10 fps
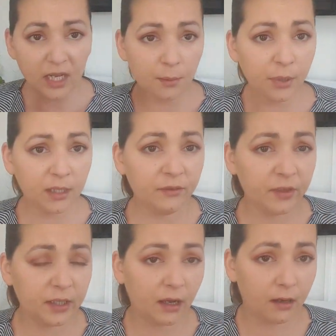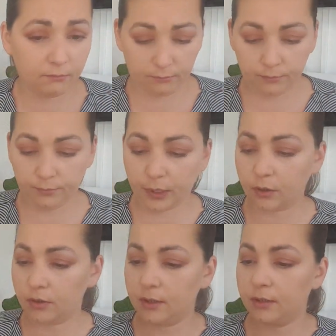But even
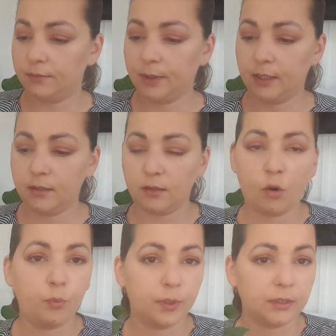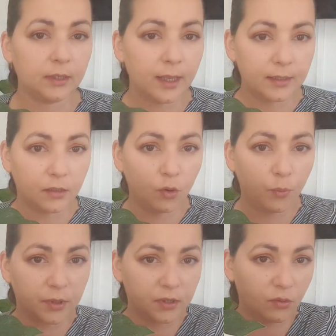because it's opened, has an
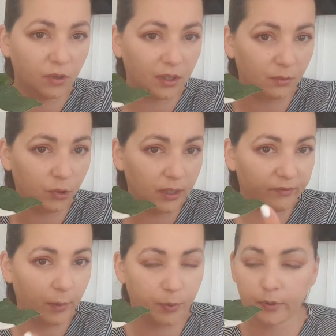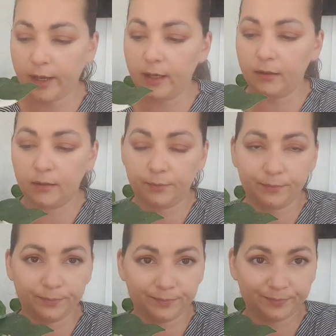open, so it will evaporate
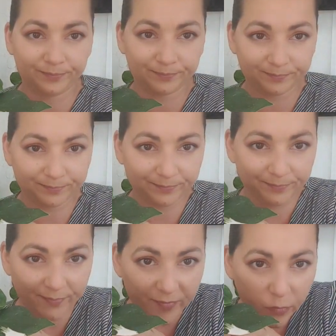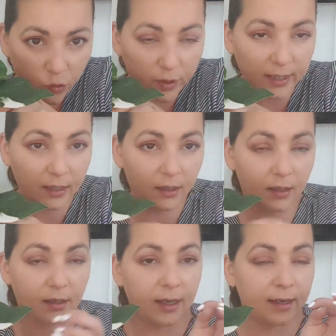through
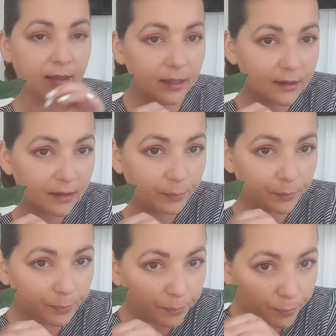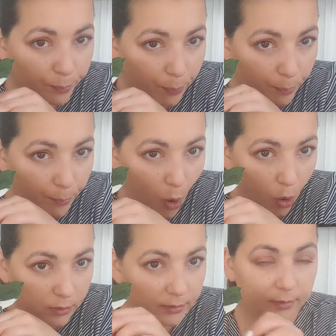here and in the
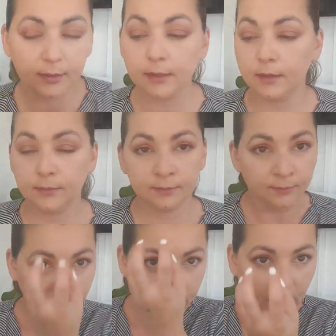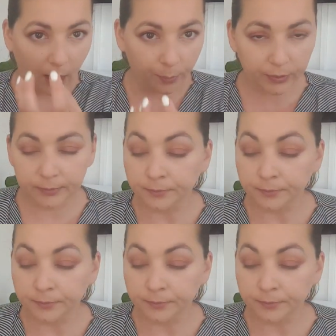pot up.